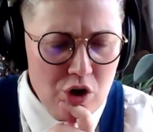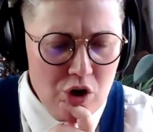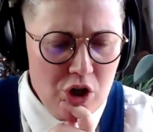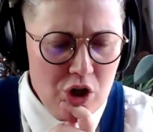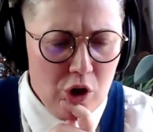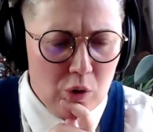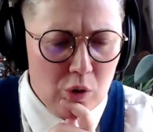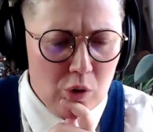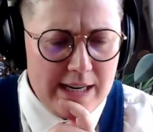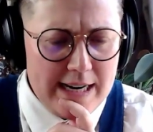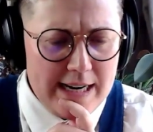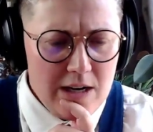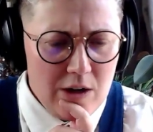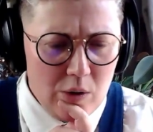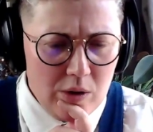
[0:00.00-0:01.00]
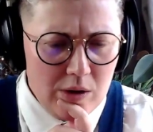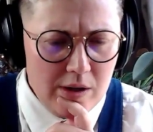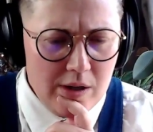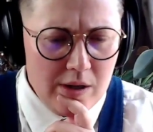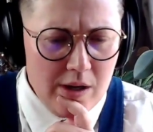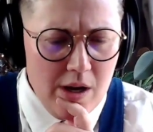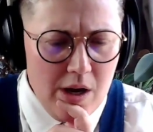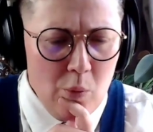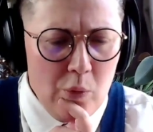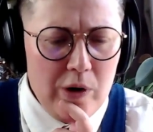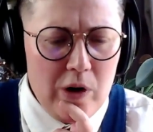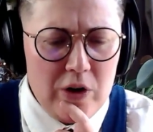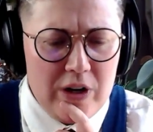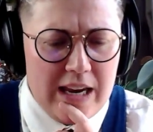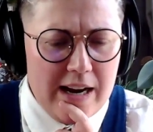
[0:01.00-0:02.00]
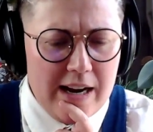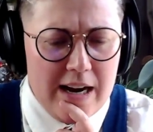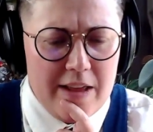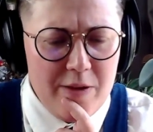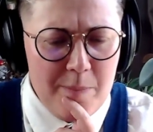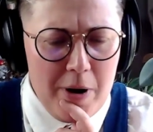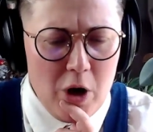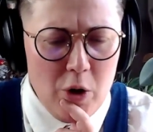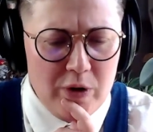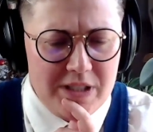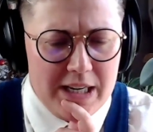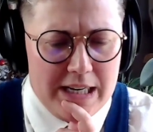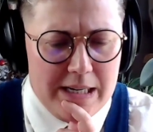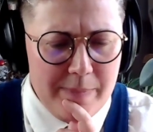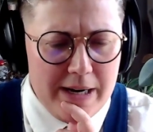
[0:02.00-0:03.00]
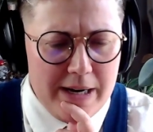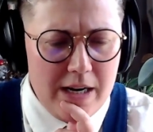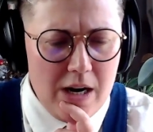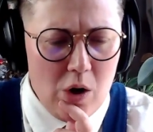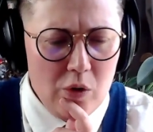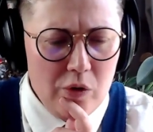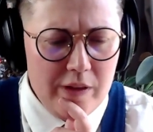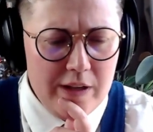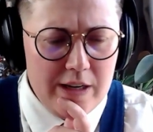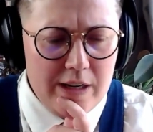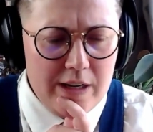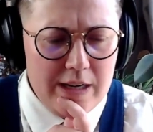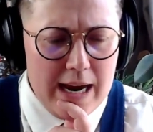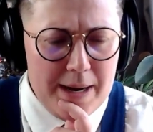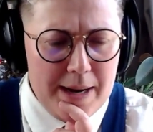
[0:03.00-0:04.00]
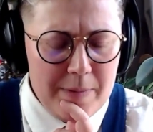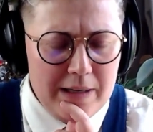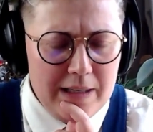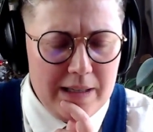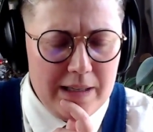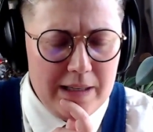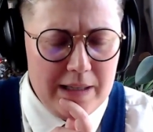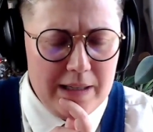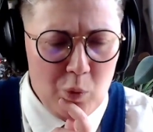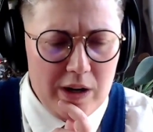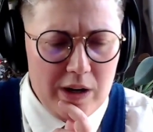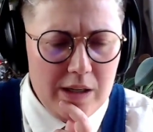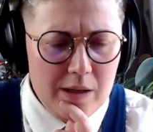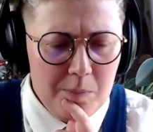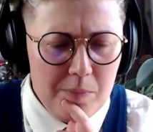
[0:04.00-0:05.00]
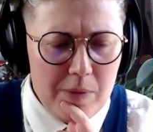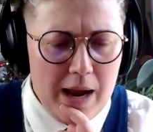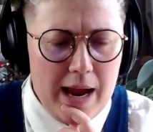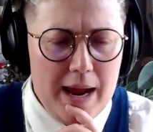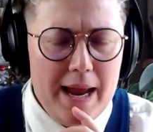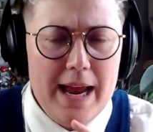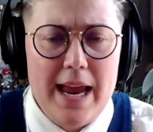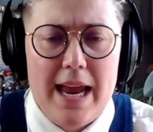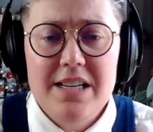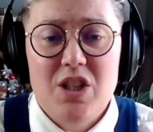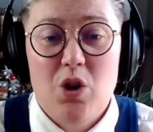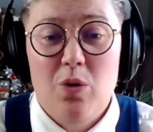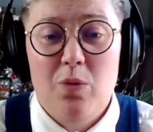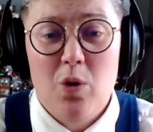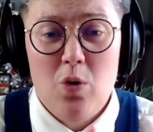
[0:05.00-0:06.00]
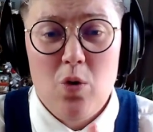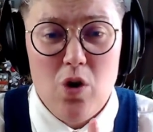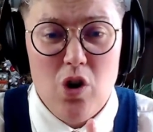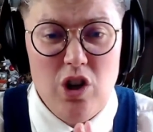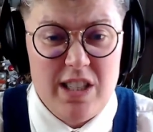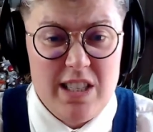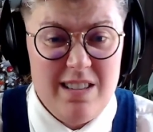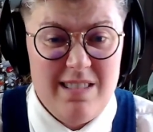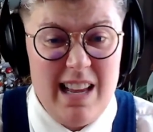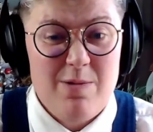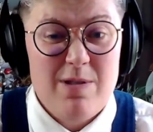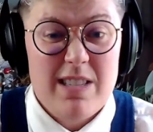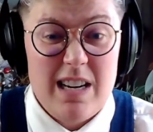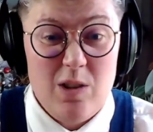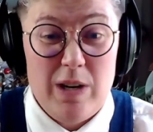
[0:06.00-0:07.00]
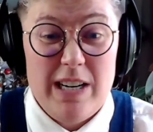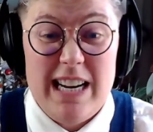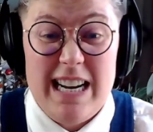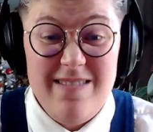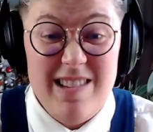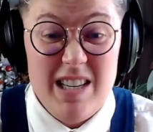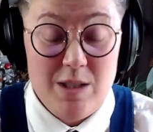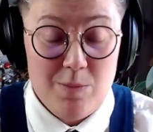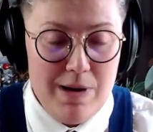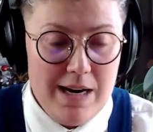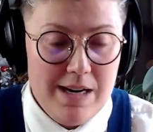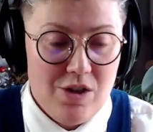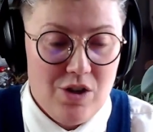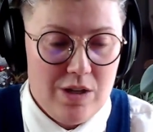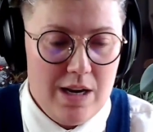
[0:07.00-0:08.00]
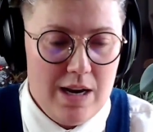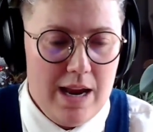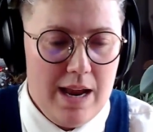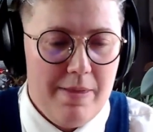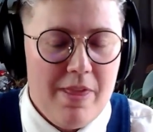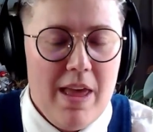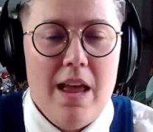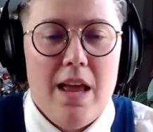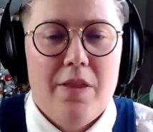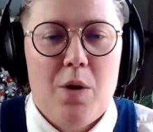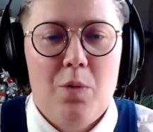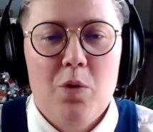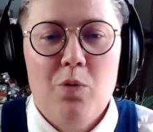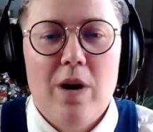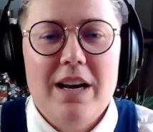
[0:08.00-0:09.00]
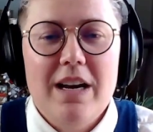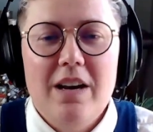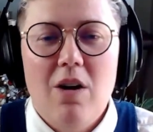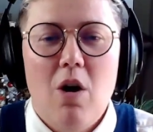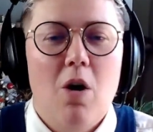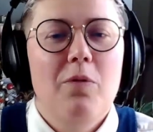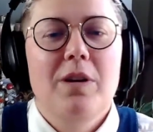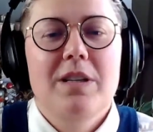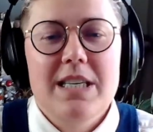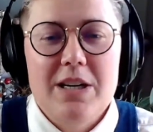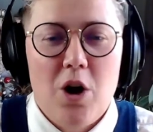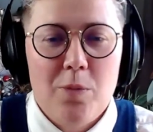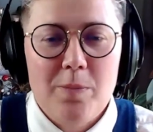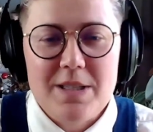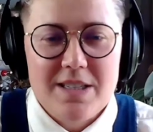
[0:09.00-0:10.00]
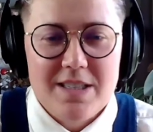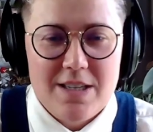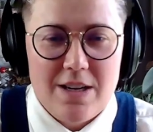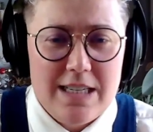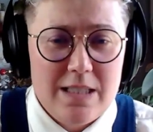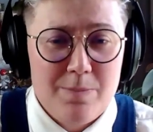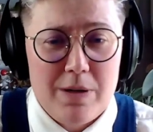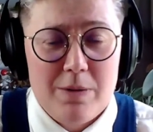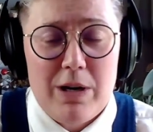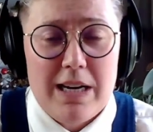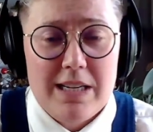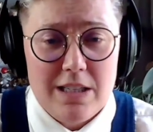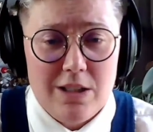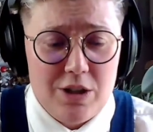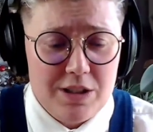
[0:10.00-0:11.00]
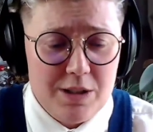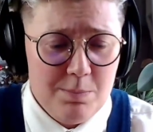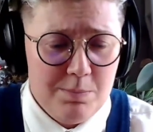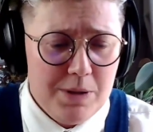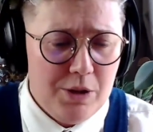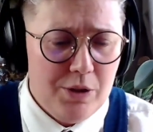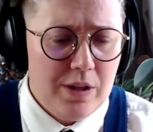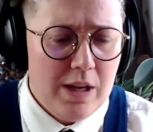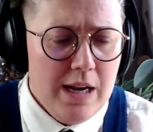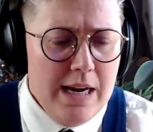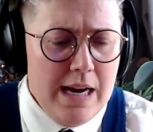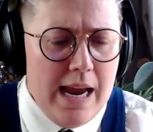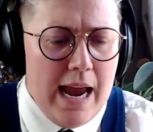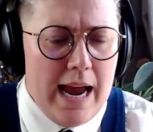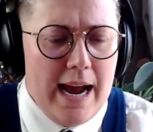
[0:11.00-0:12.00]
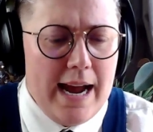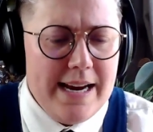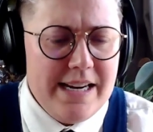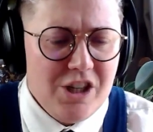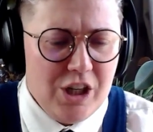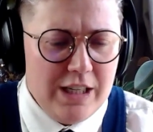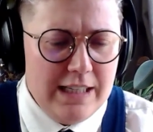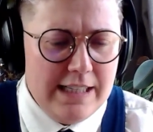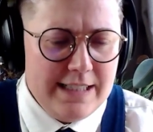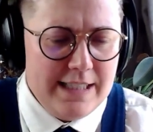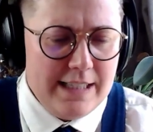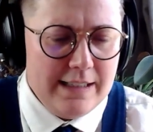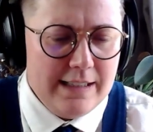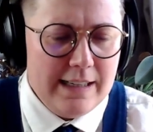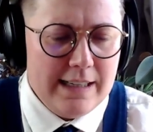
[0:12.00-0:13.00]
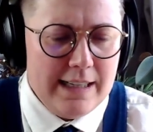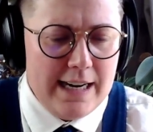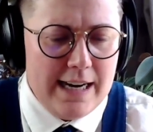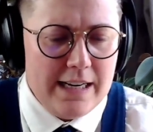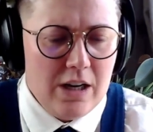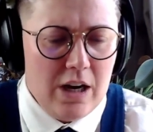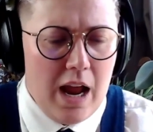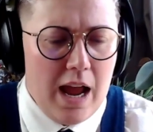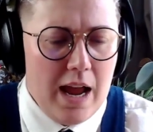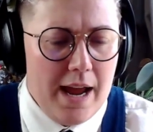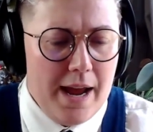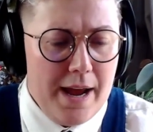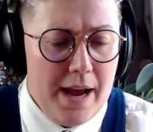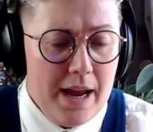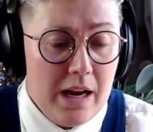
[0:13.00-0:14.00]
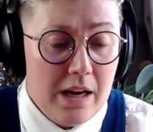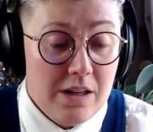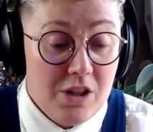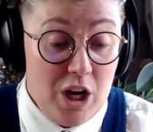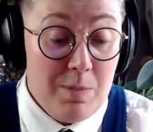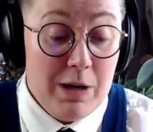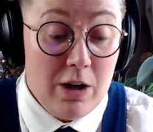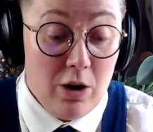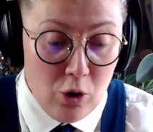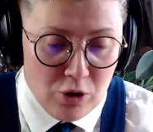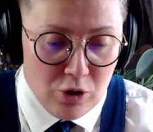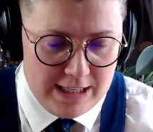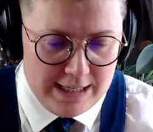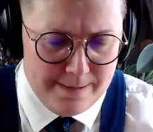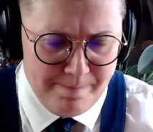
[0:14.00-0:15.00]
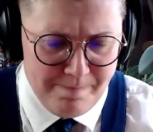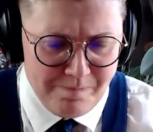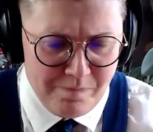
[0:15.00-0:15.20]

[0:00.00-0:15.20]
girl. Now, we're looking at another Poa teammate on the left wing. And so, of course, that was another one in this match. They were running, obviously, opposite sides, but we had to look at them both. Aisha Letienga and Jamie Colossi.